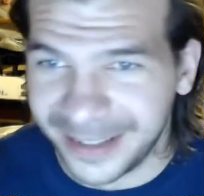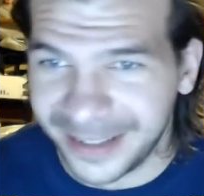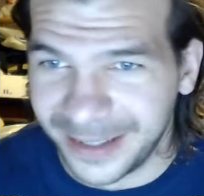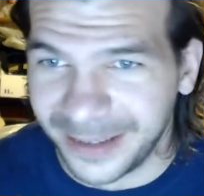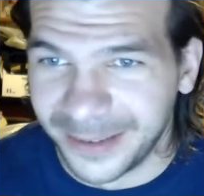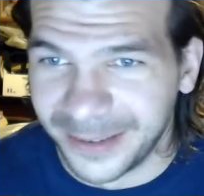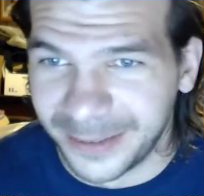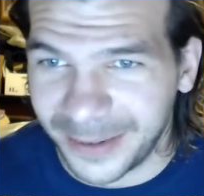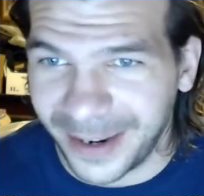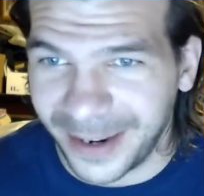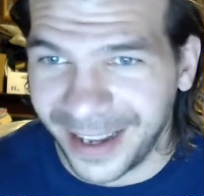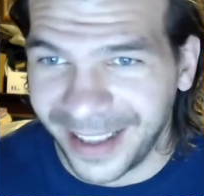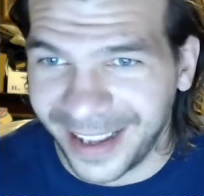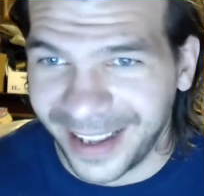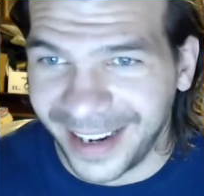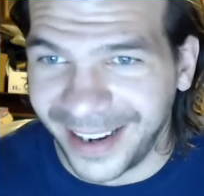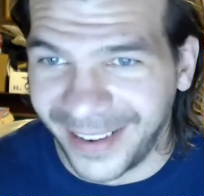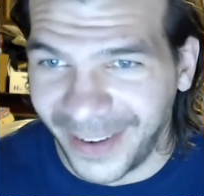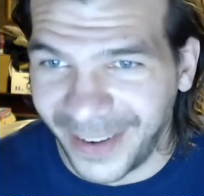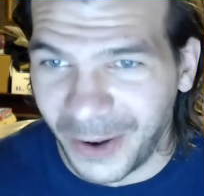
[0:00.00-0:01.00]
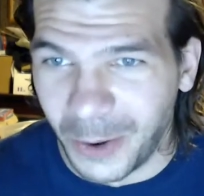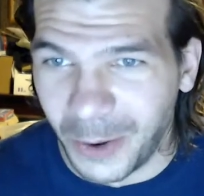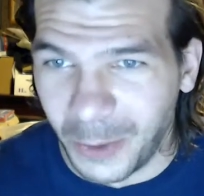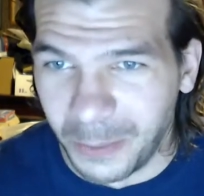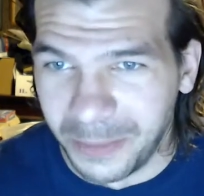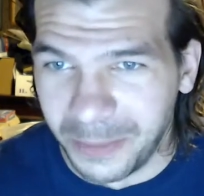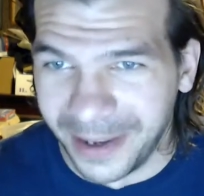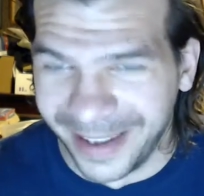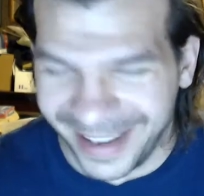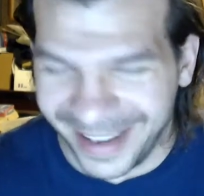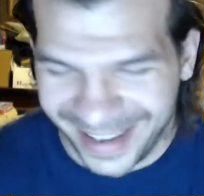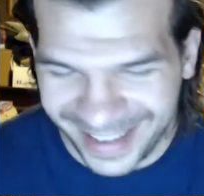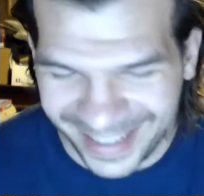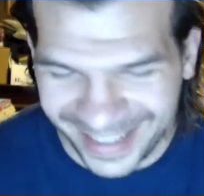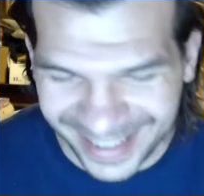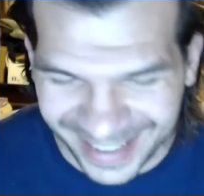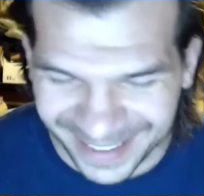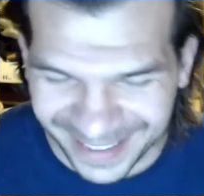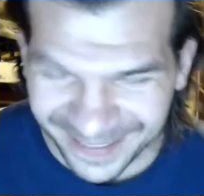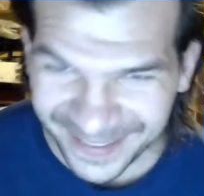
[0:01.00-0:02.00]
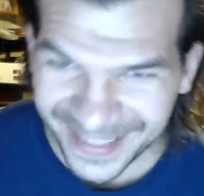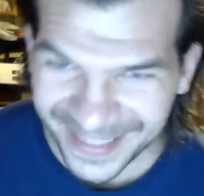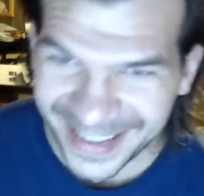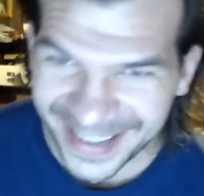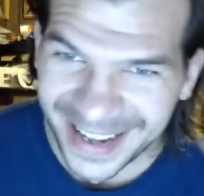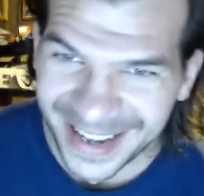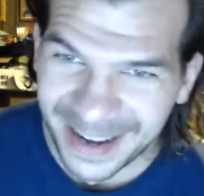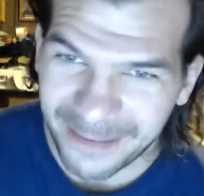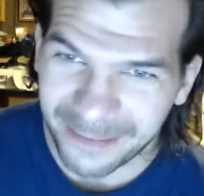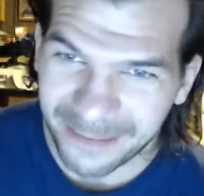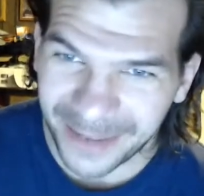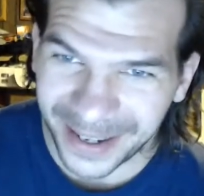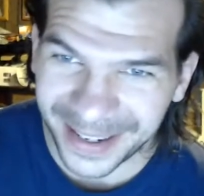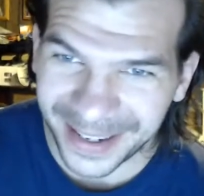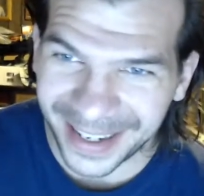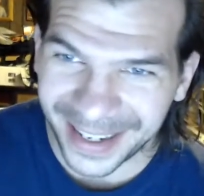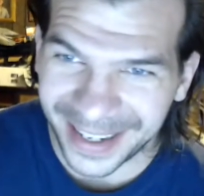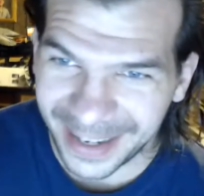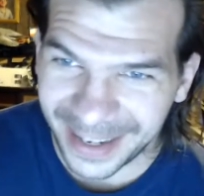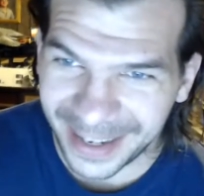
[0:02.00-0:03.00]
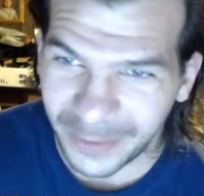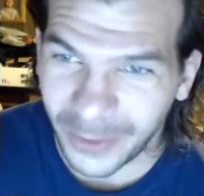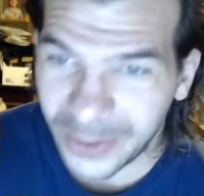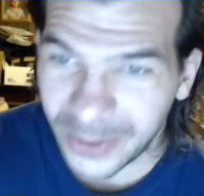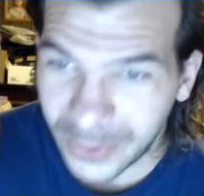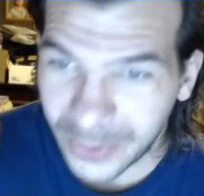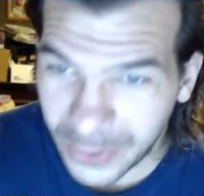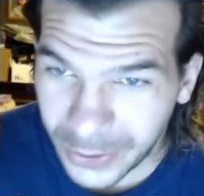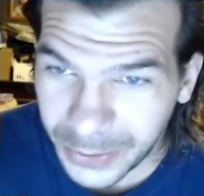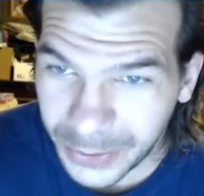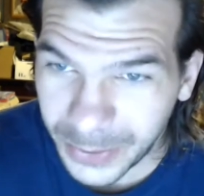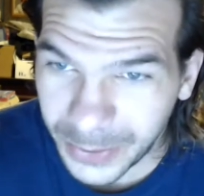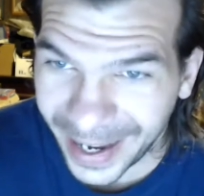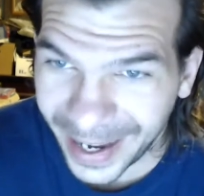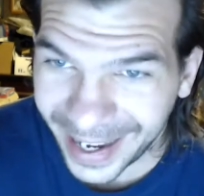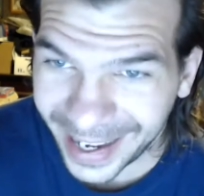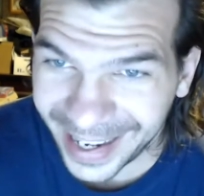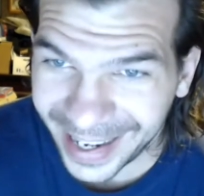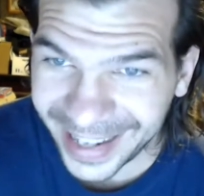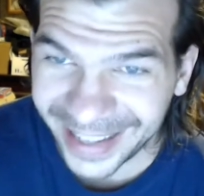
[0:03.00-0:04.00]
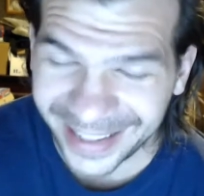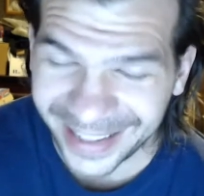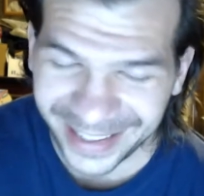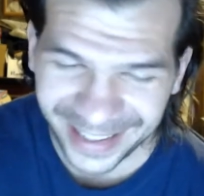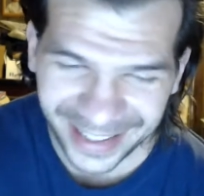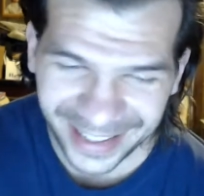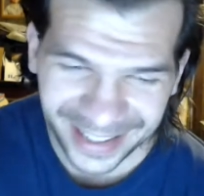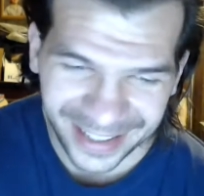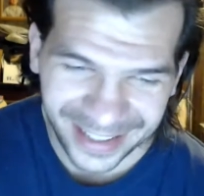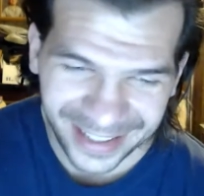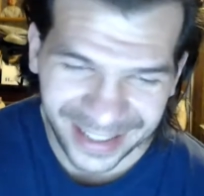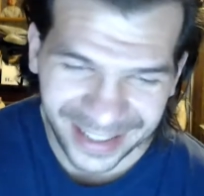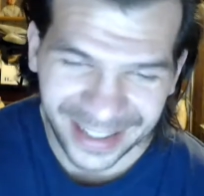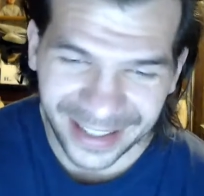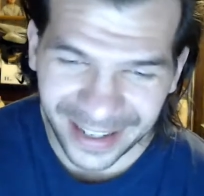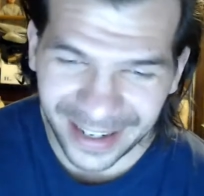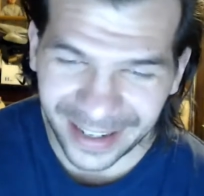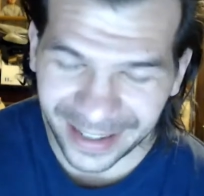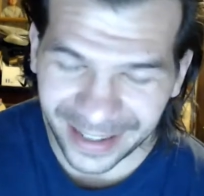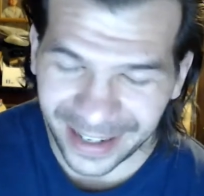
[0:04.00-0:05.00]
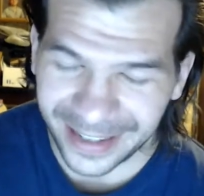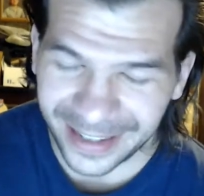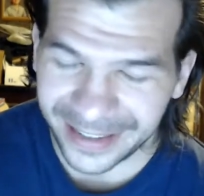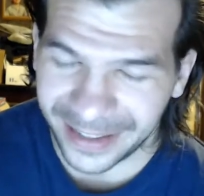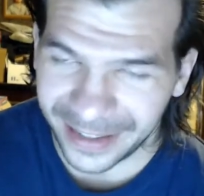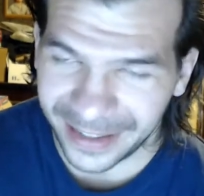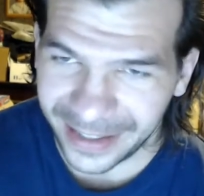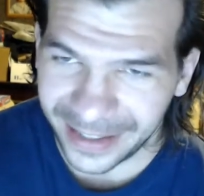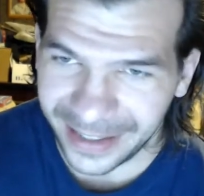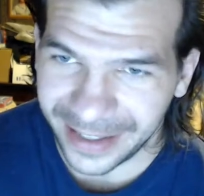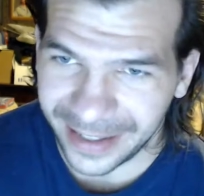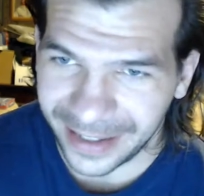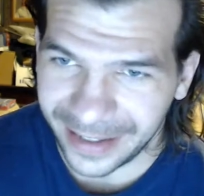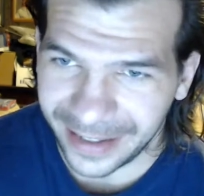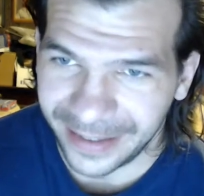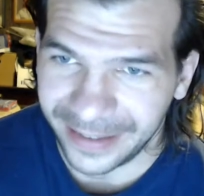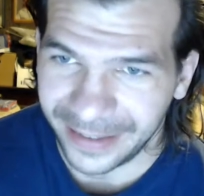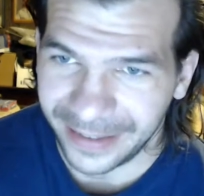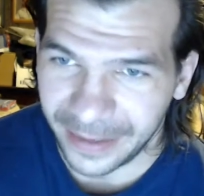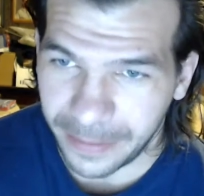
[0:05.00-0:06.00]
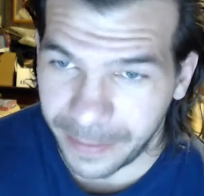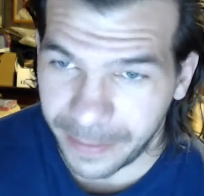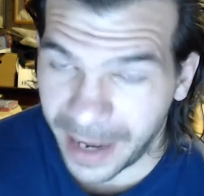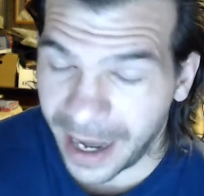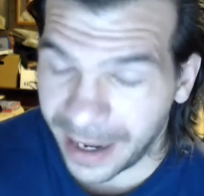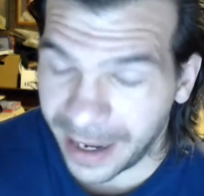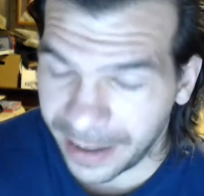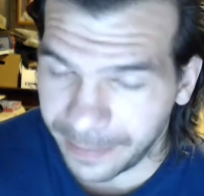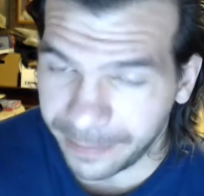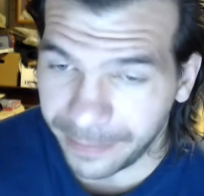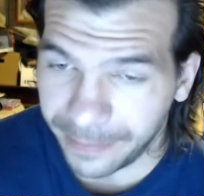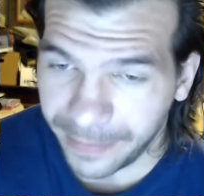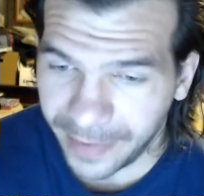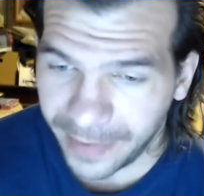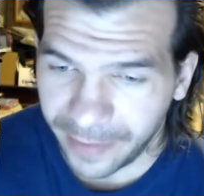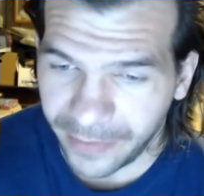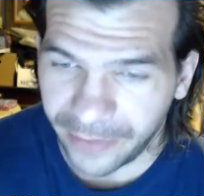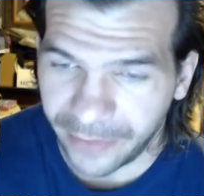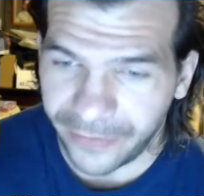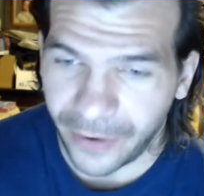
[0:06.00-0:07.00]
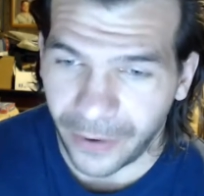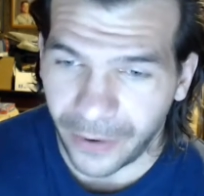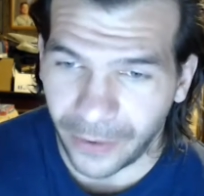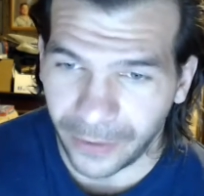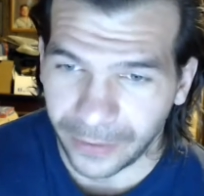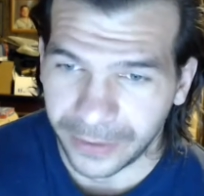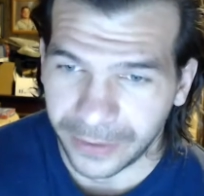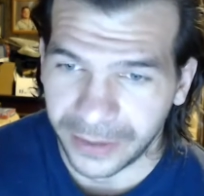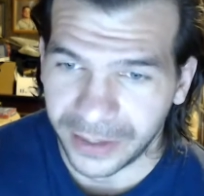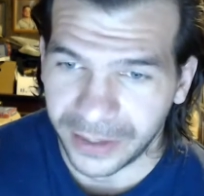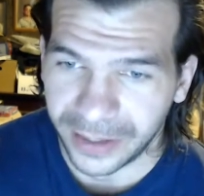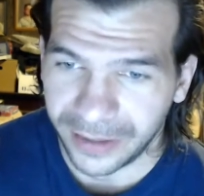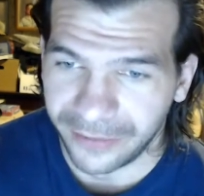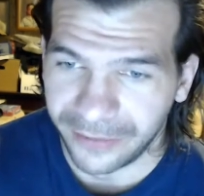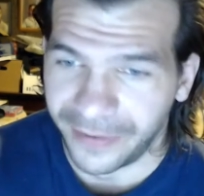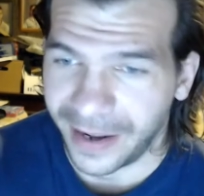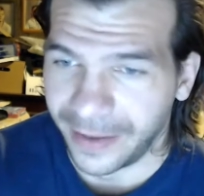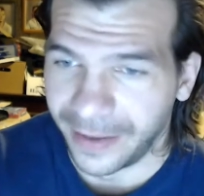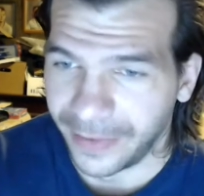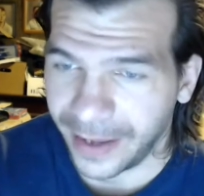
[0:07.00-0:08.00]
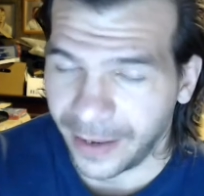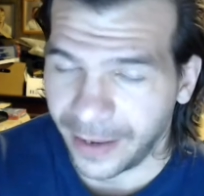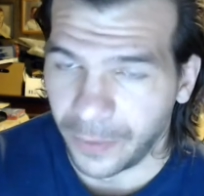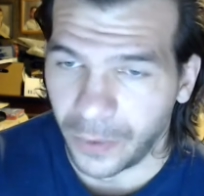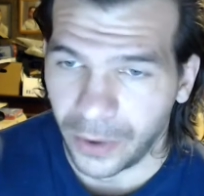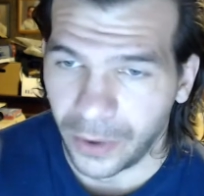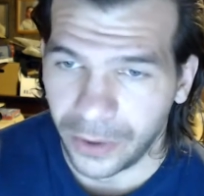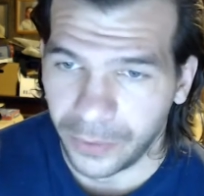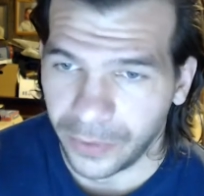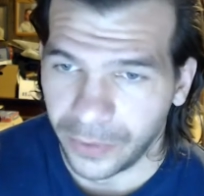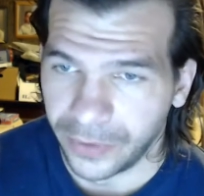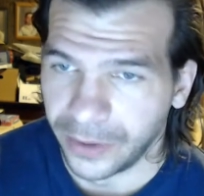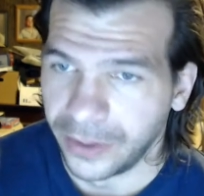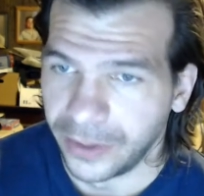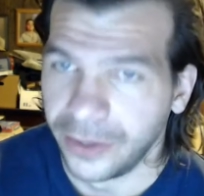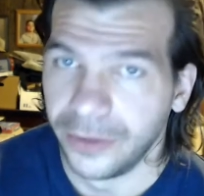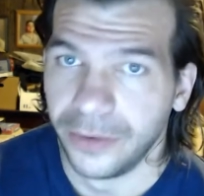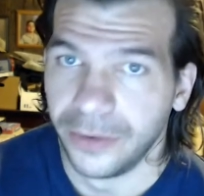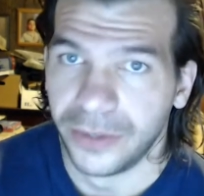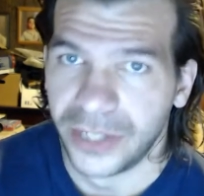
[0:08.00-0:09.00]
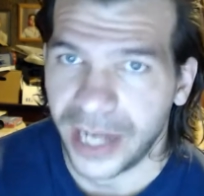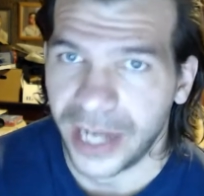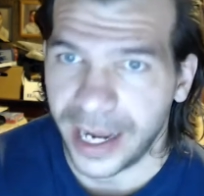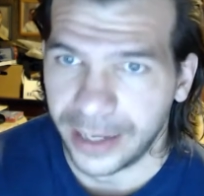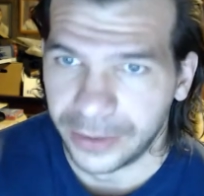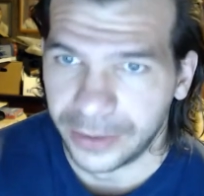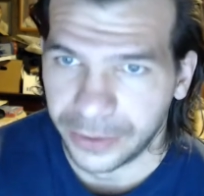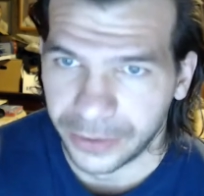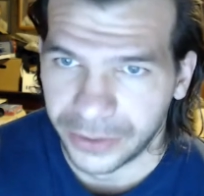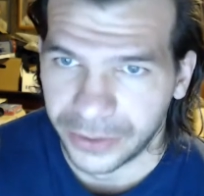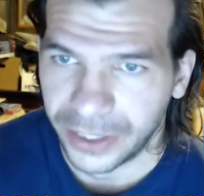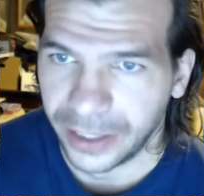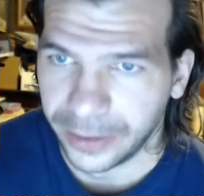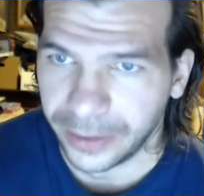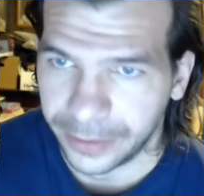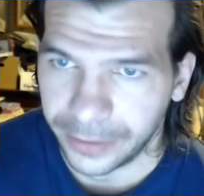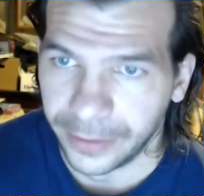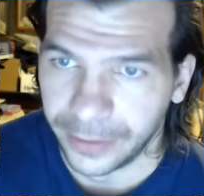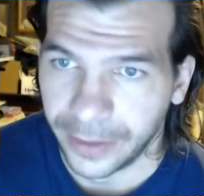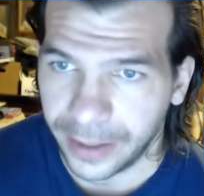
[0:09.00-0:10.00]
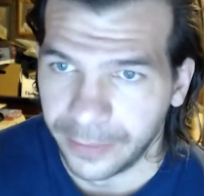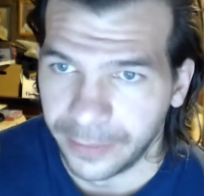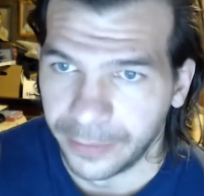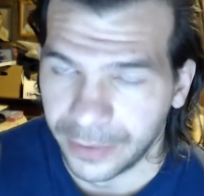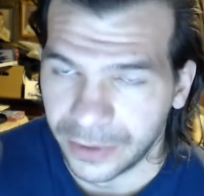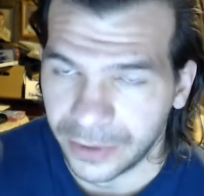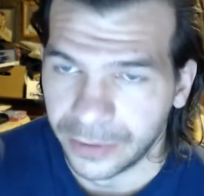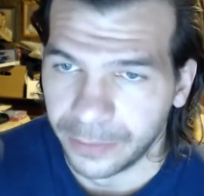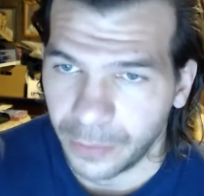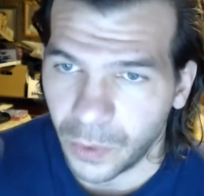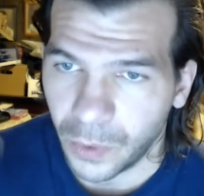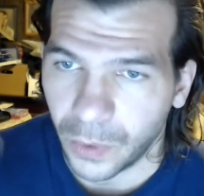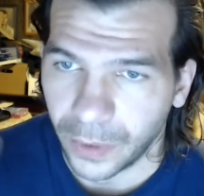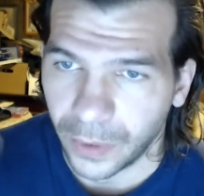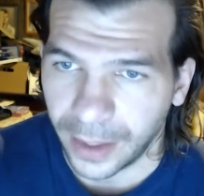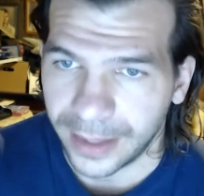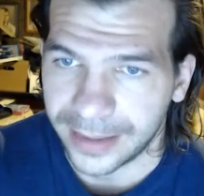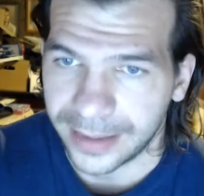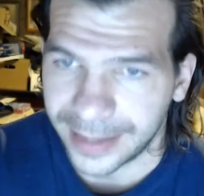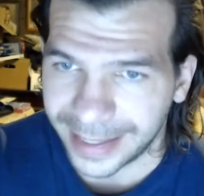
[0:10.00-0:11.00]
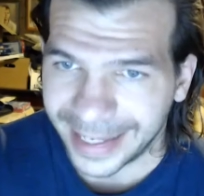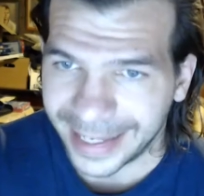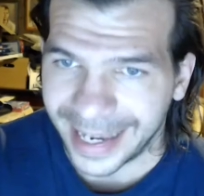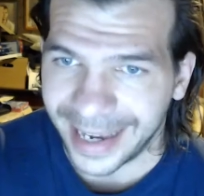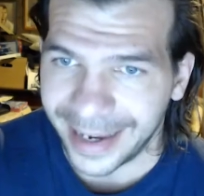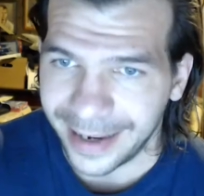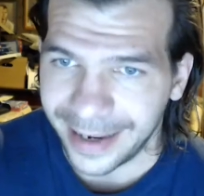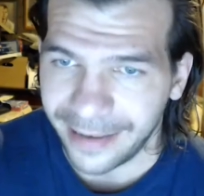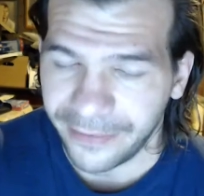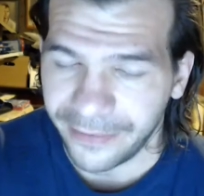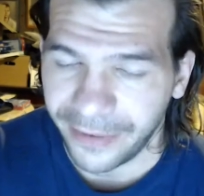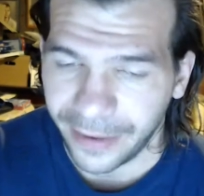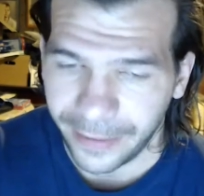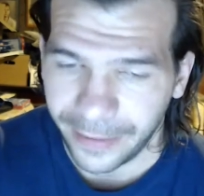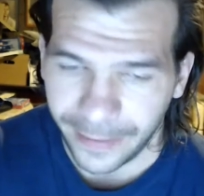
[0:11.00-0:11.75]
don't try that at home. But it wasn't too high. And then I got to the bottom of the falls and found that one with the huge natural shelter that was more or less the cave.